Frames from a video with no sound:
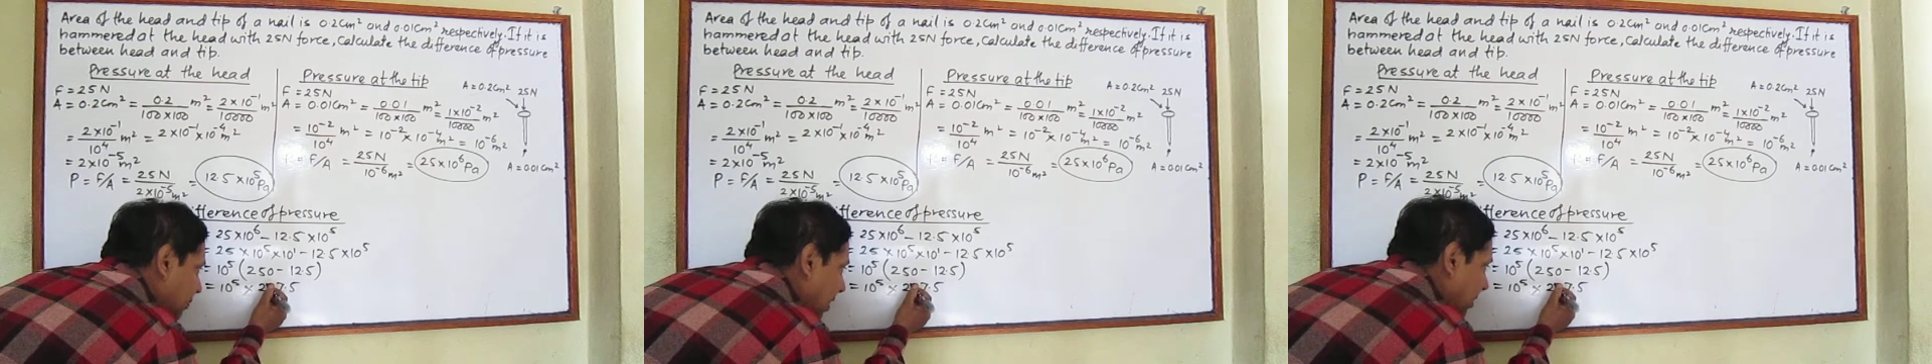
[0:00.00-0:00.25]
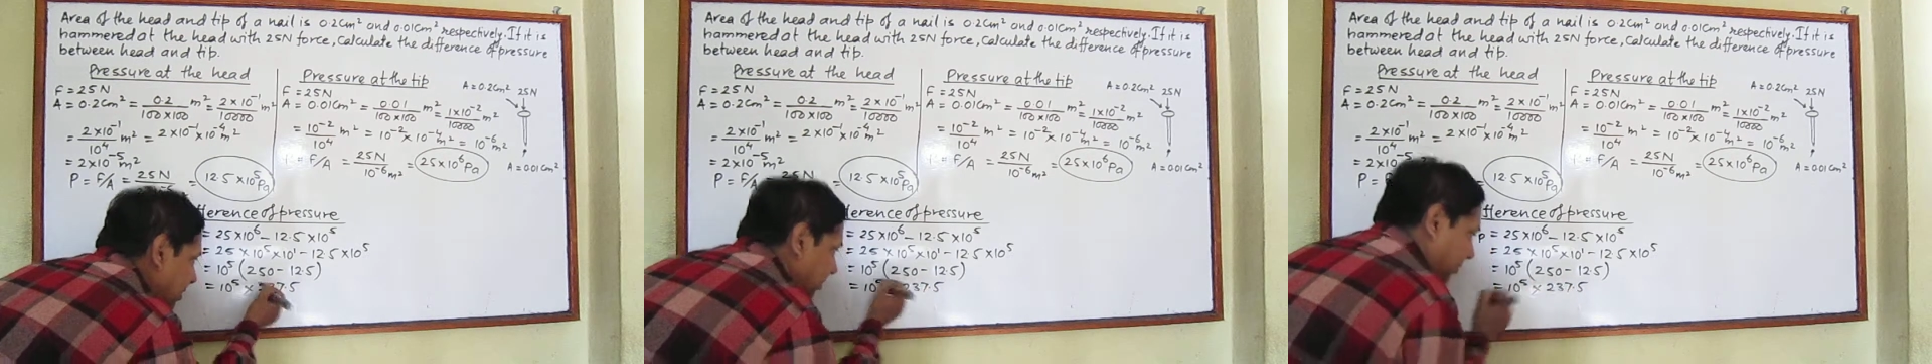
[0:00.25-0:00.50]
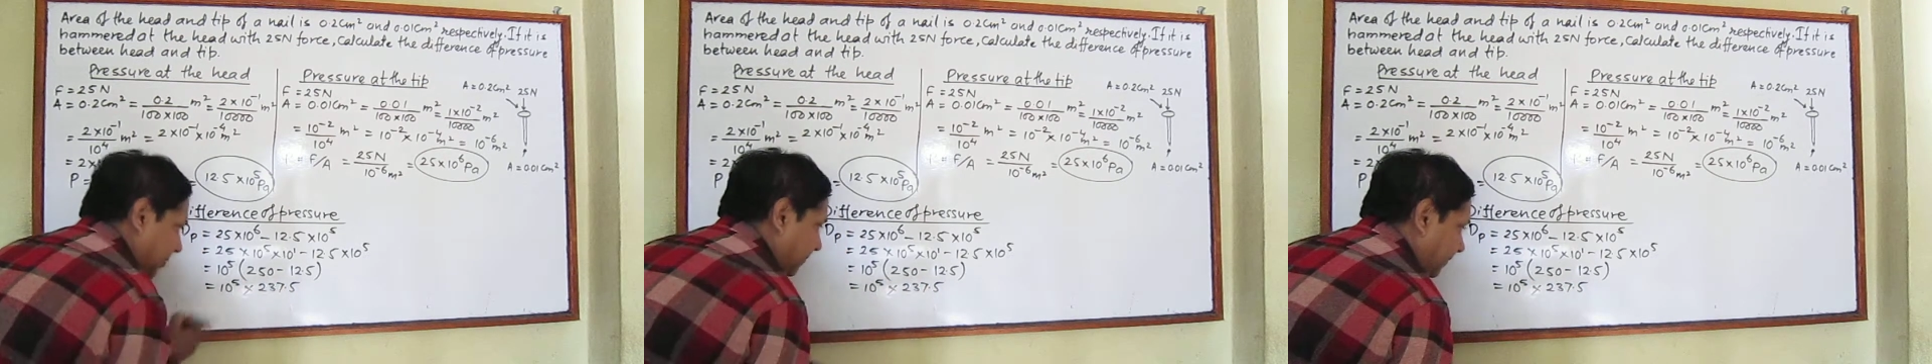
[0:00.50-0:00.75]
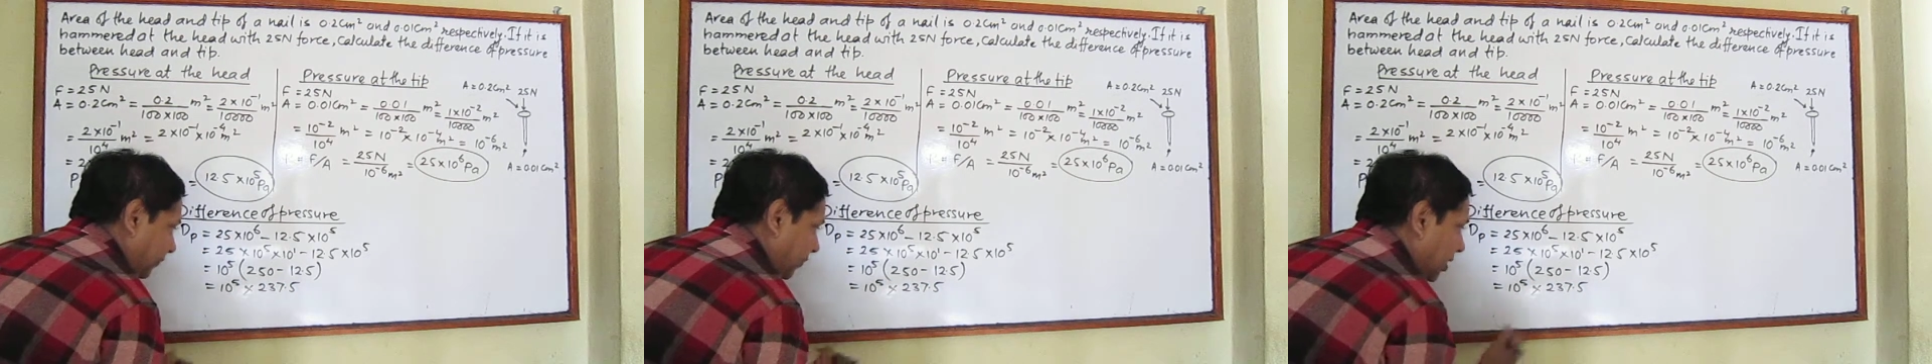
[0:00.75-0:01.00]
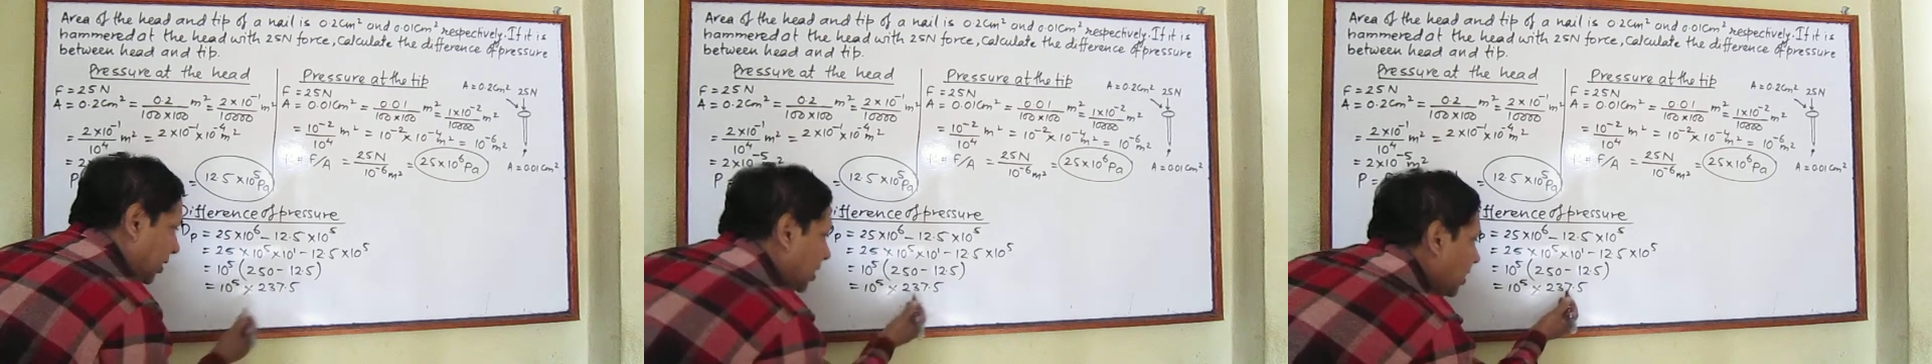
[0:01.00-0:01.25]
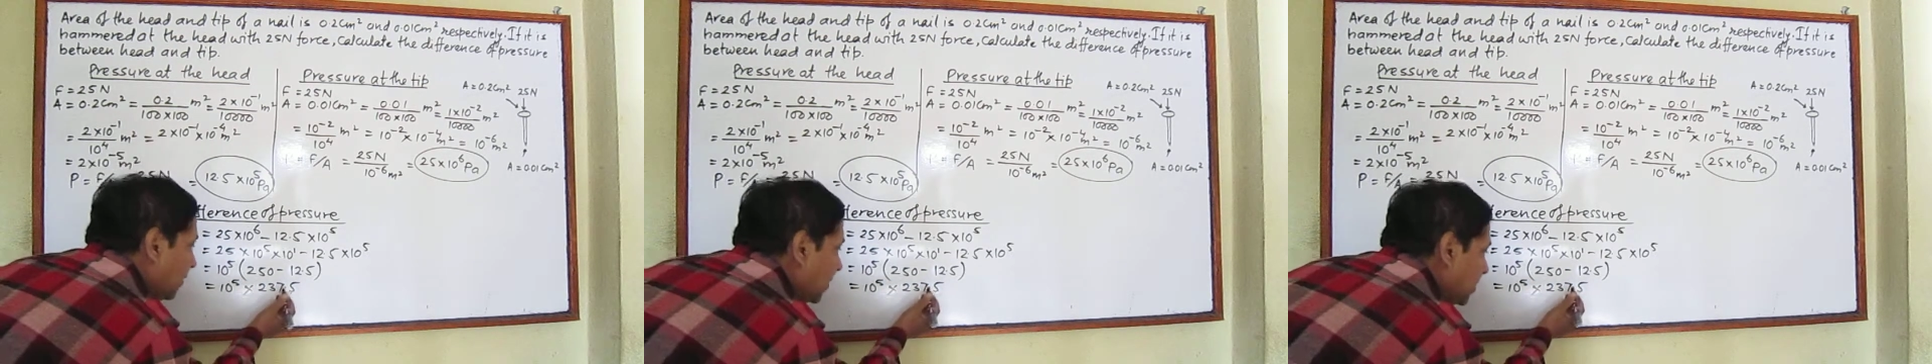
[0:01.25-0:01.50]
place.
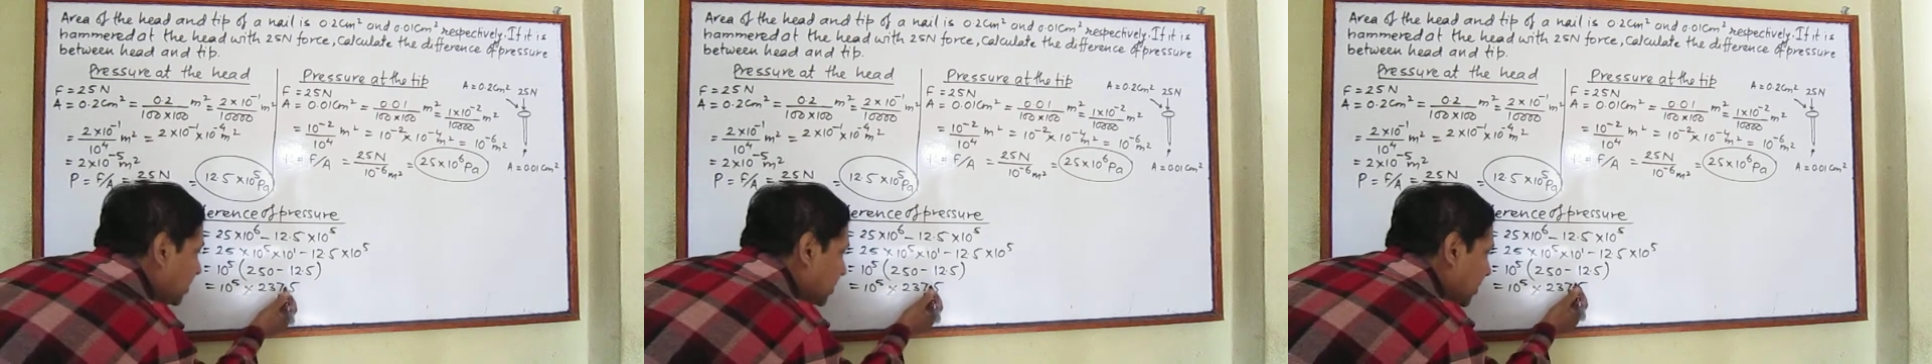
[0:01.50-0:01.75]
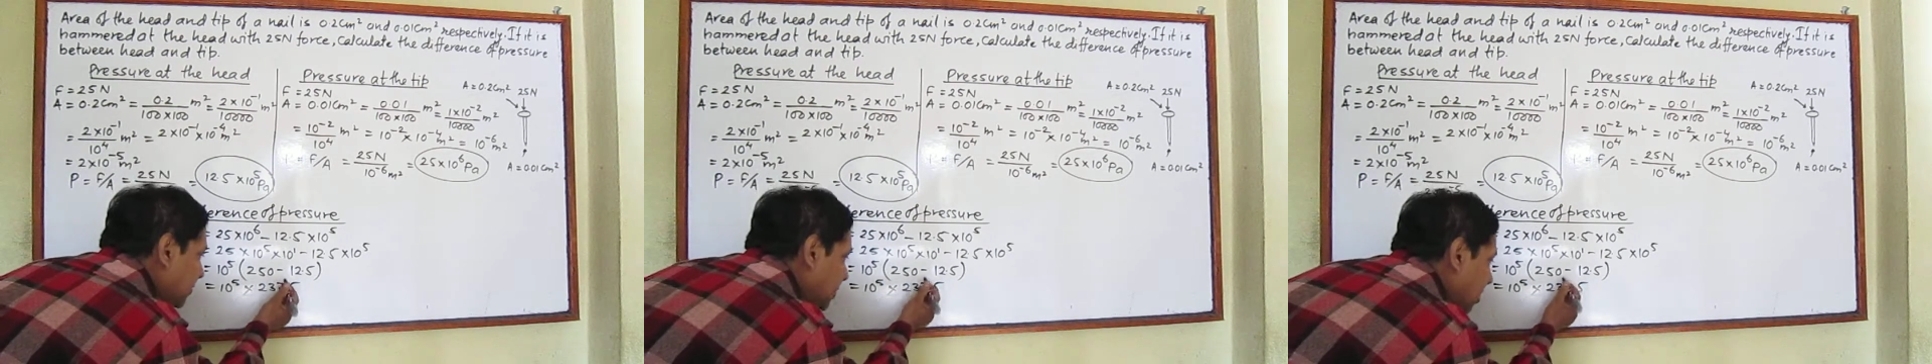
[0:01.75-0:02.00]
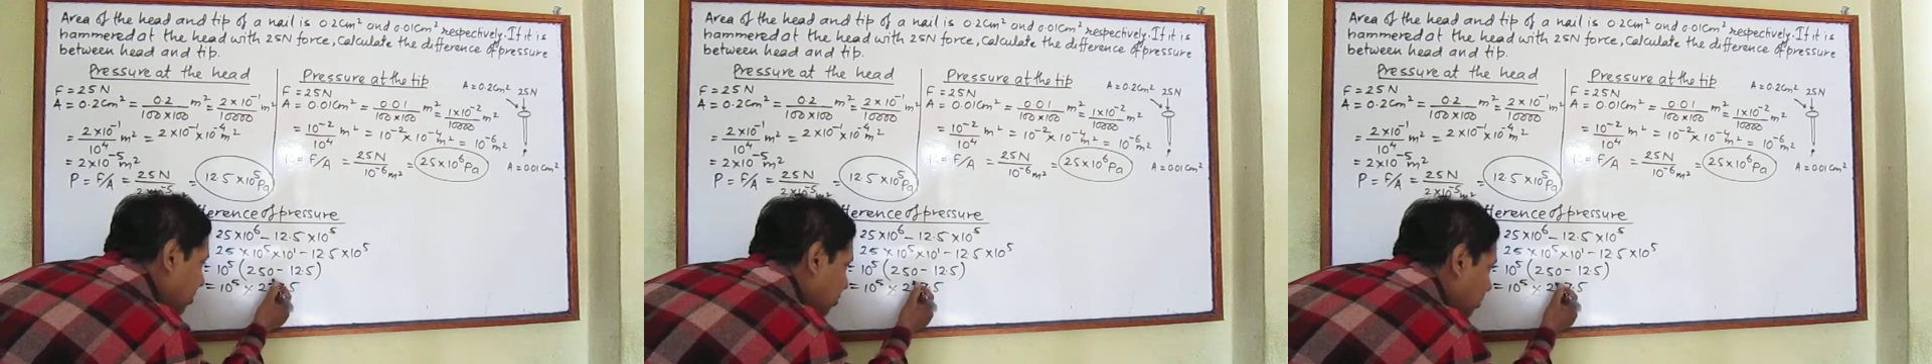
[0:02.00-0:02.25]
If it is shifted to